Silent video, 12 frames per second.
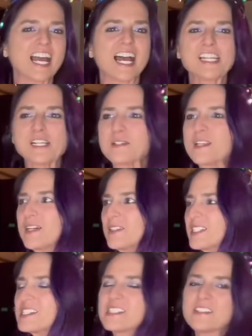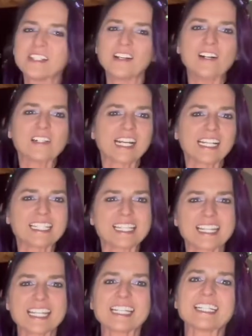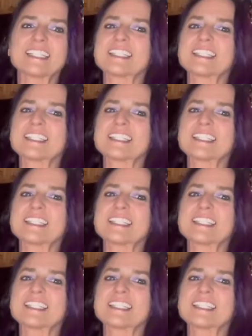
I don't know. They're doing all kinds of things